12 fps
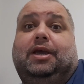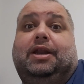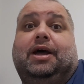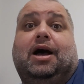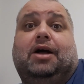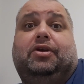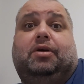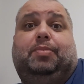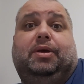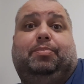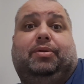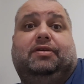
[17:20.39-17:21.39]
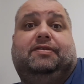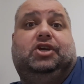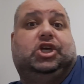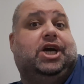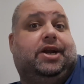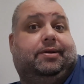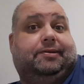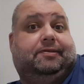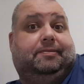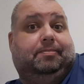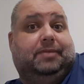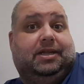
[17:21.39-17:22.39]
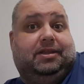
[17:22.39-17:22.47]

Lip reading: in other people's channels